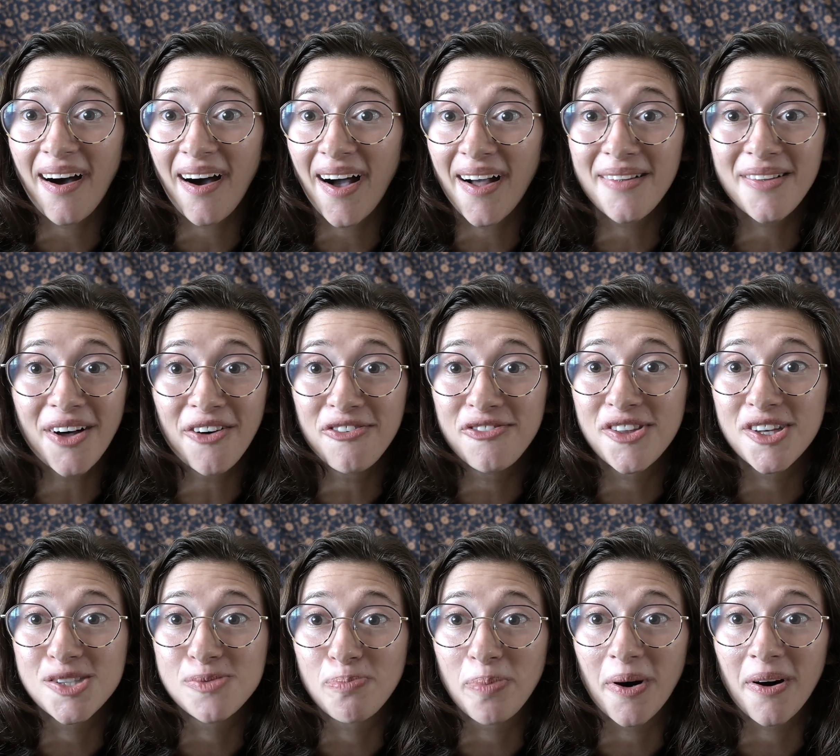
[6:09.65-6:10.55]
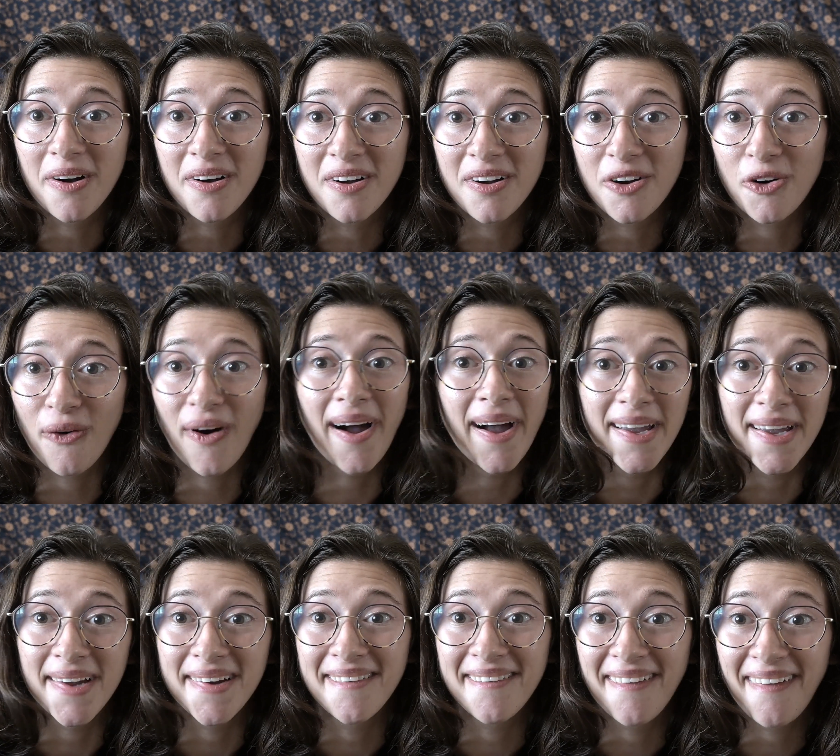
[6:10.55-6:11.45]
I left this book
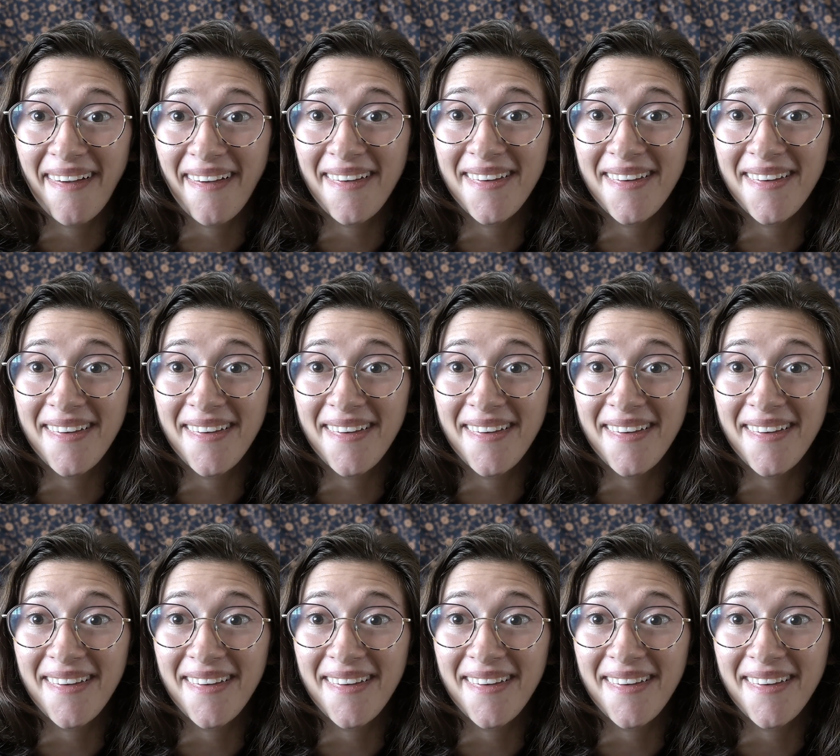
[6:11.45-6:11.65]
crying.